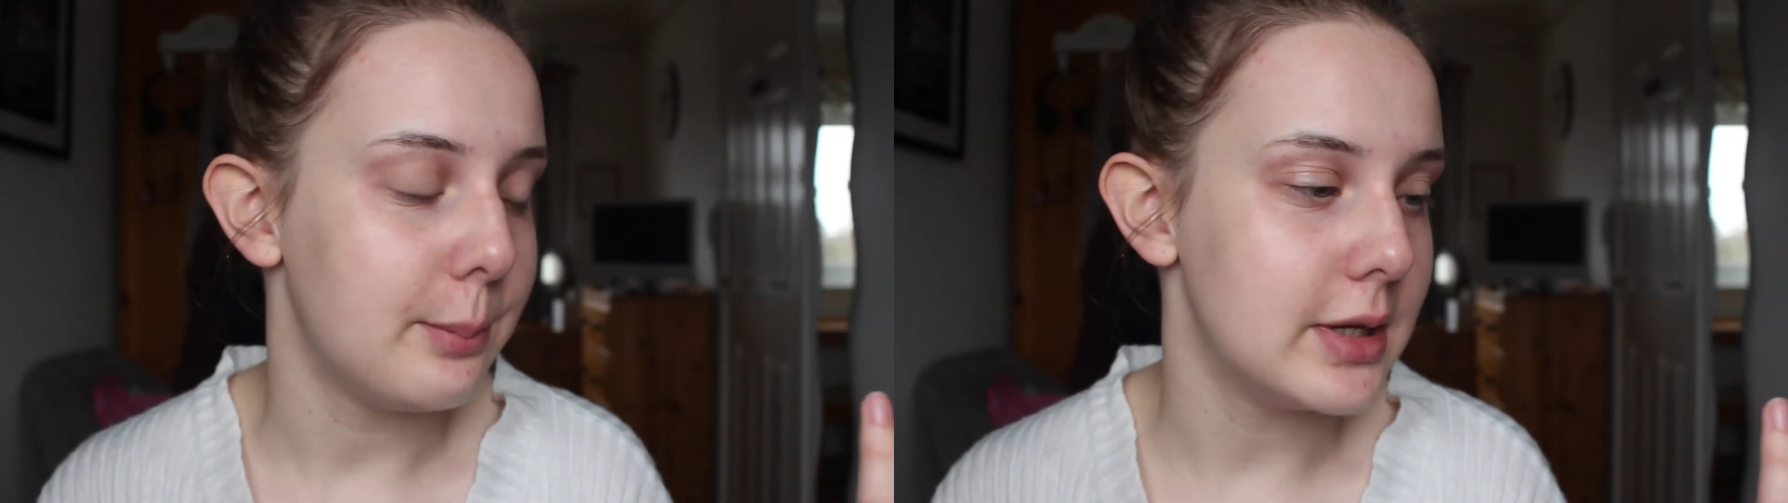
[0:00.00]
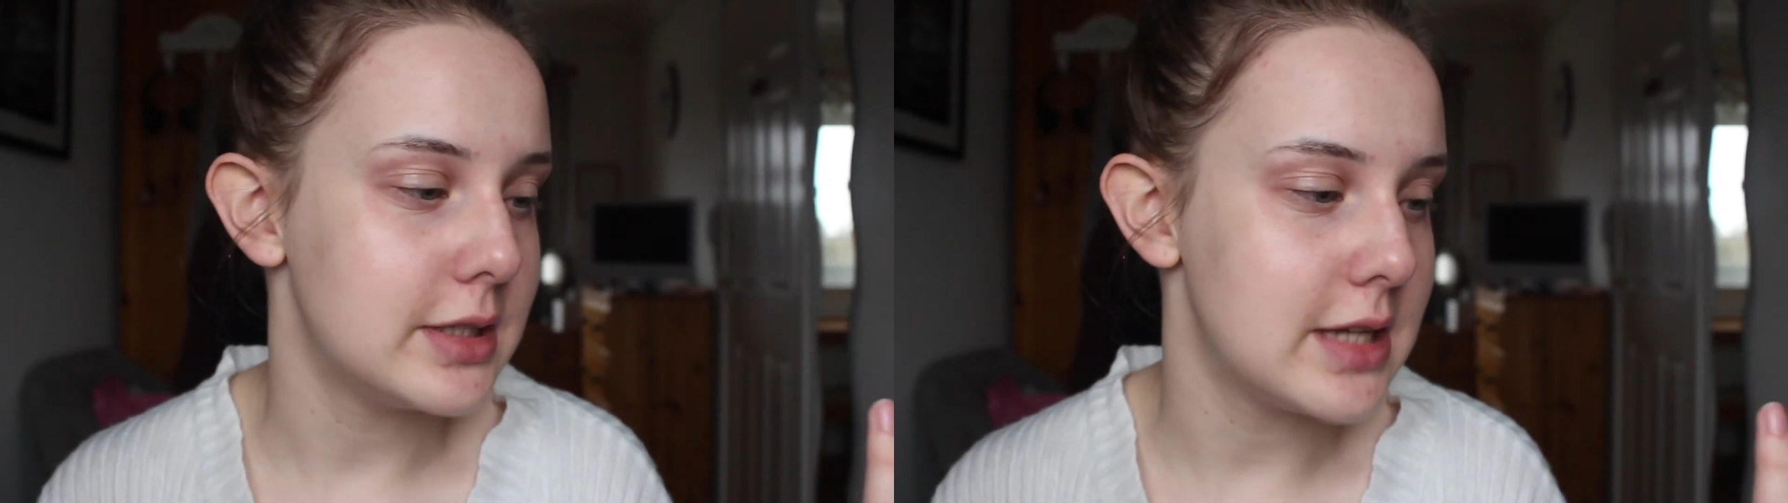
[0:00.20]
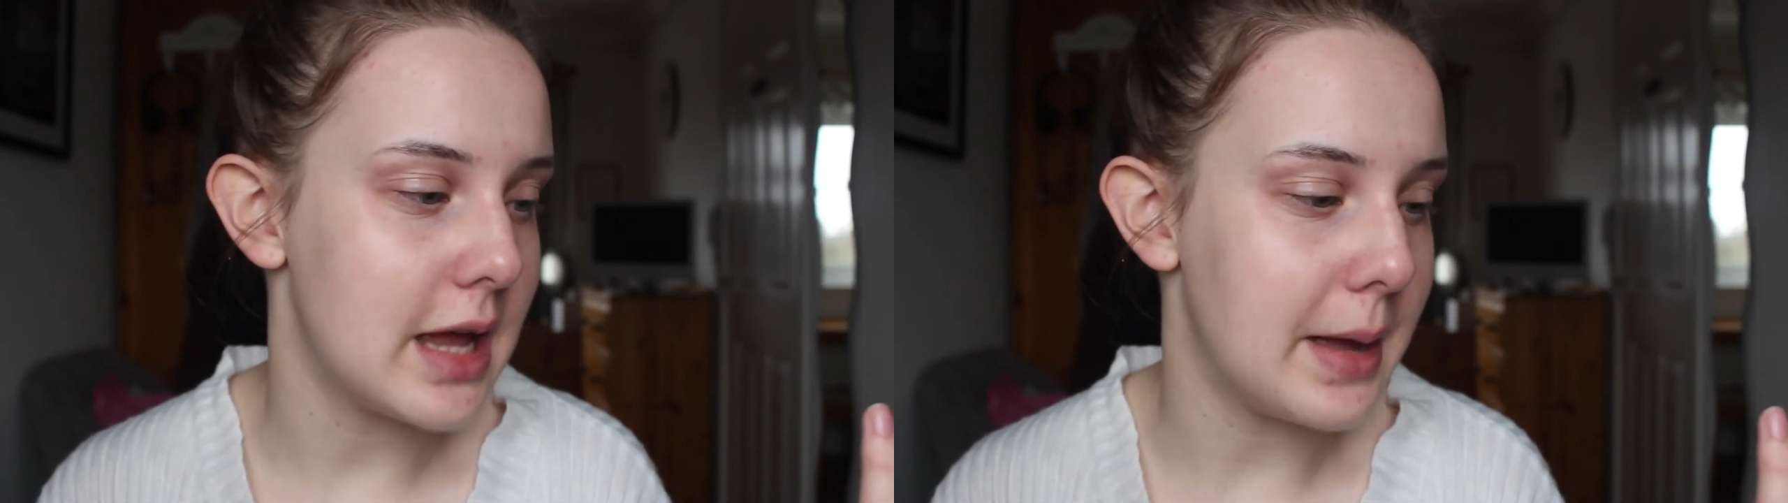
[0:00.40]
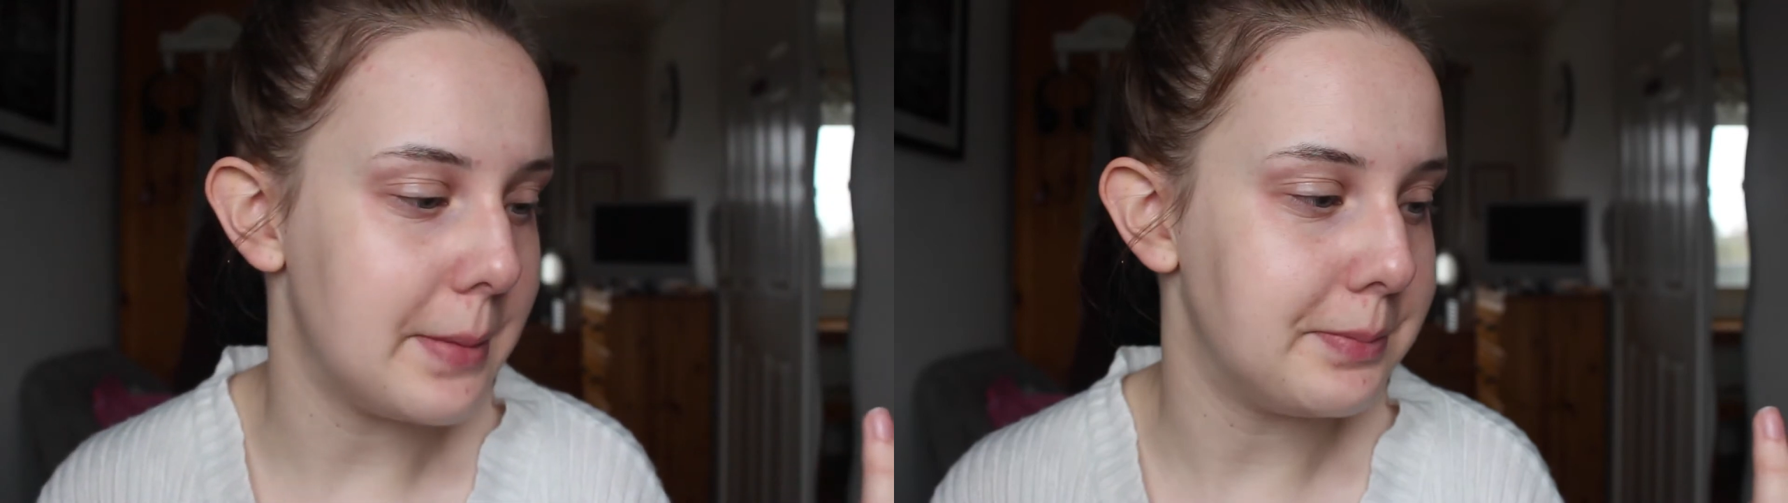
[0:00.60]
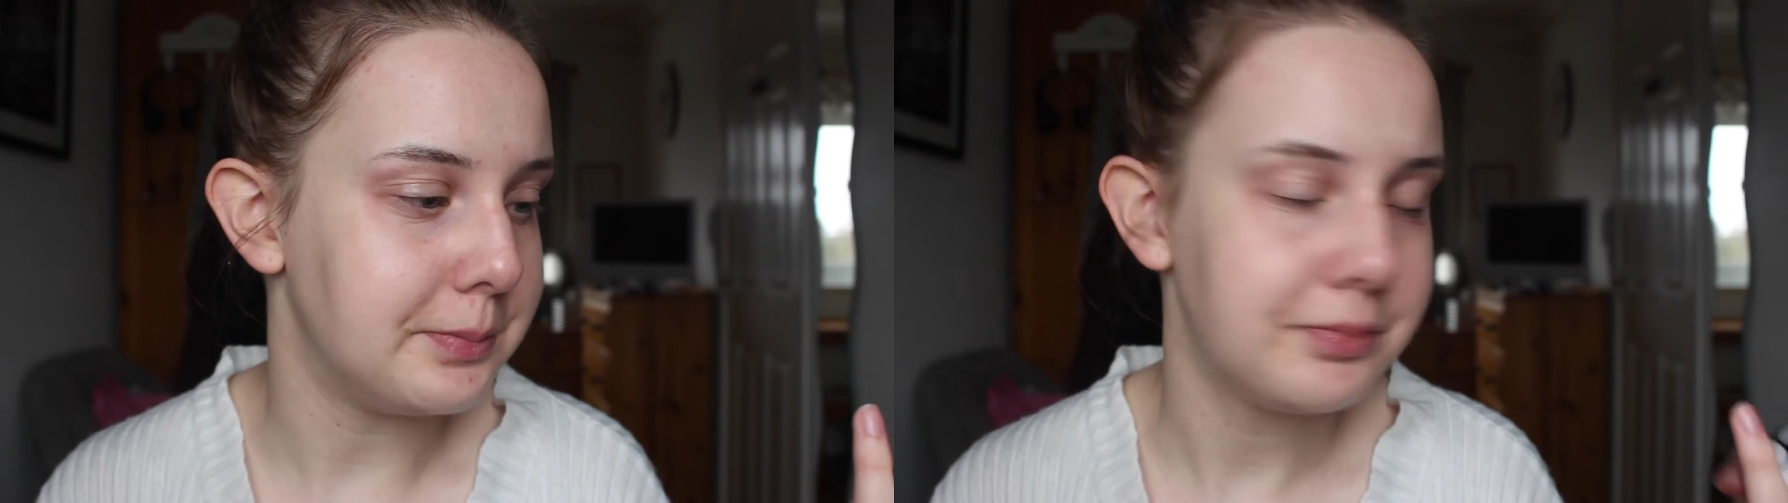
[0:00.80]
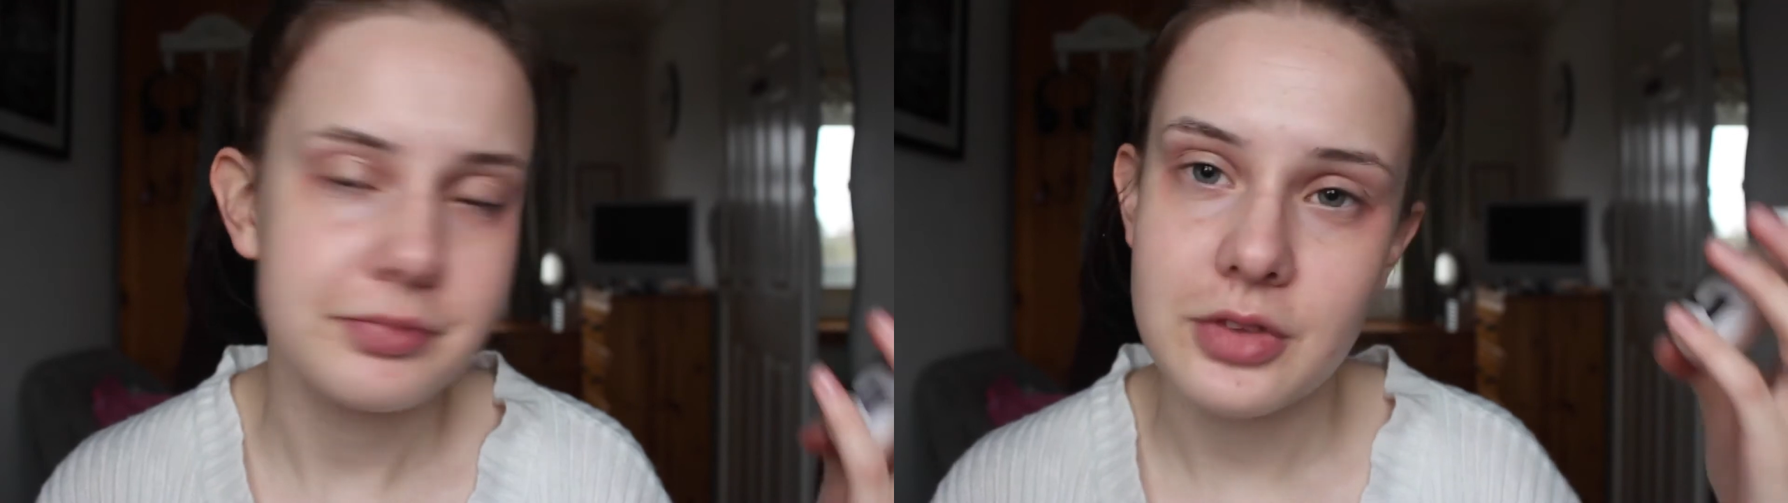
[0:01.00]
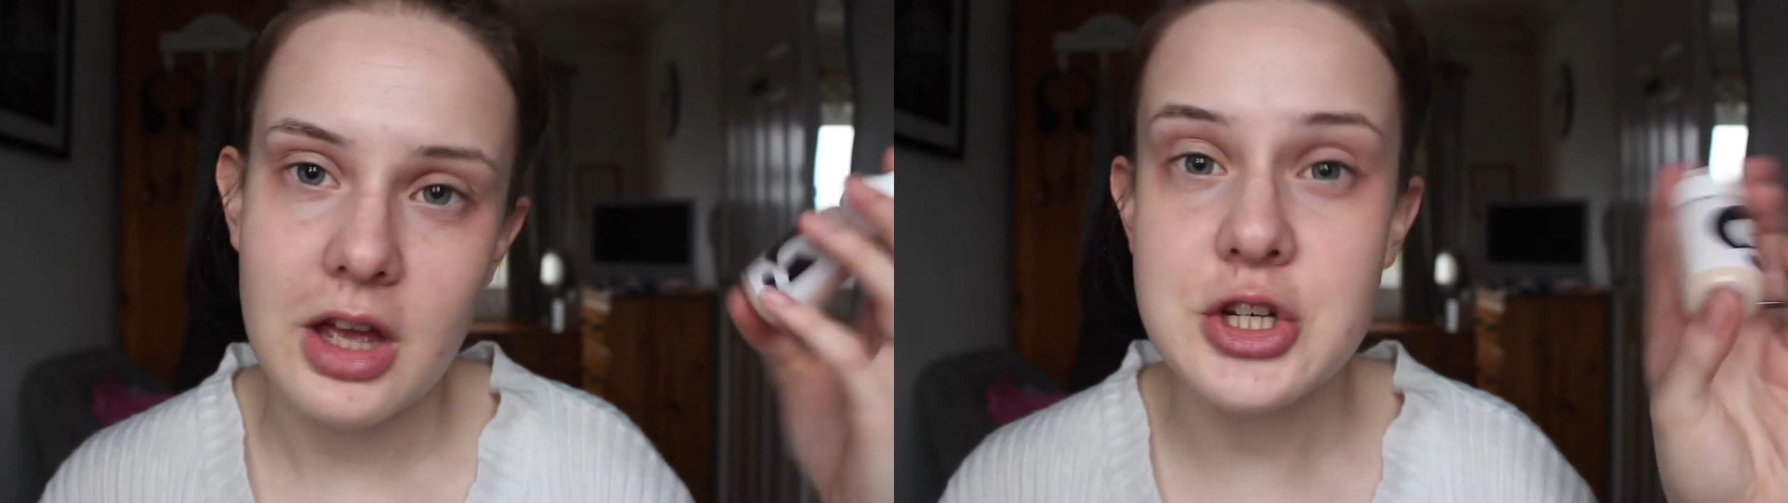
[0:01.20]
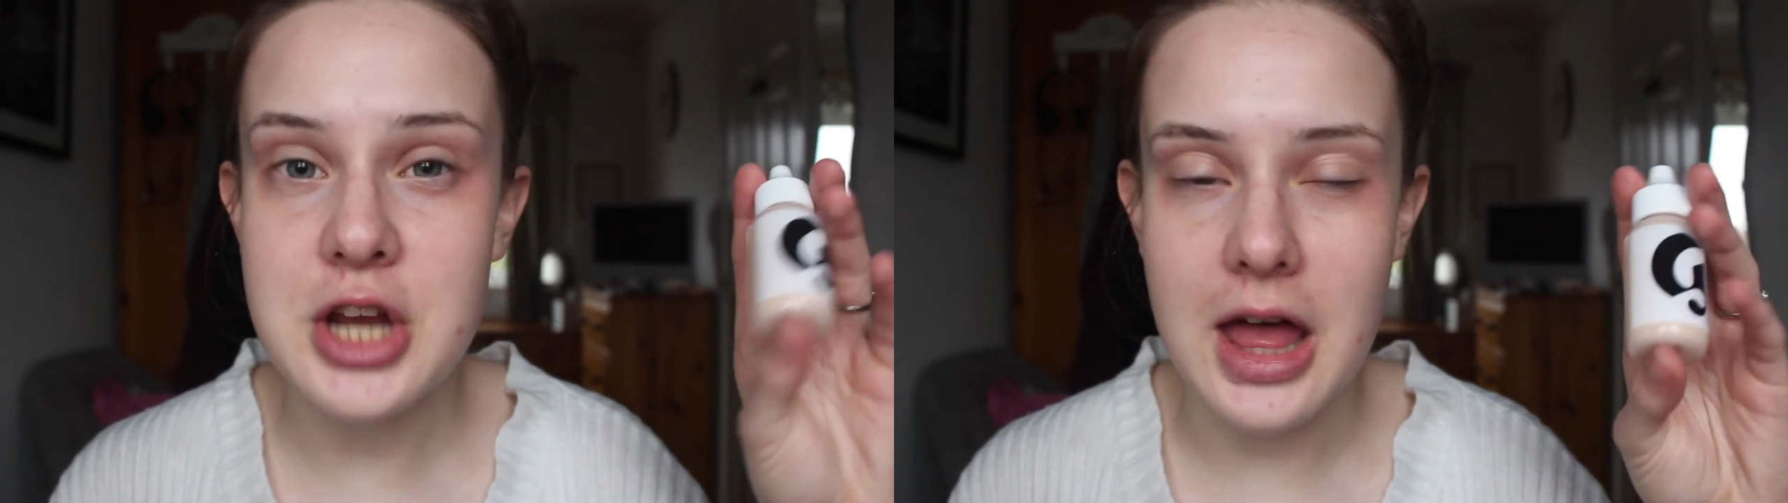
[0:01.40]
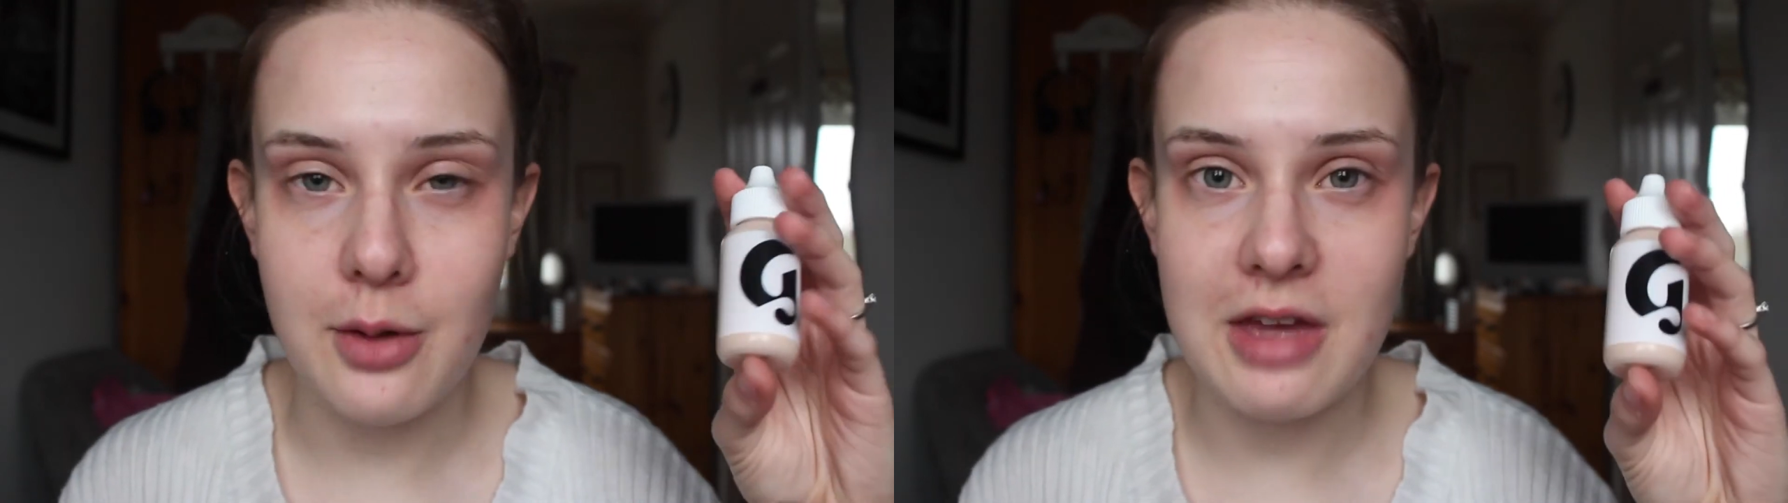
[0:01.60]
but I don't know,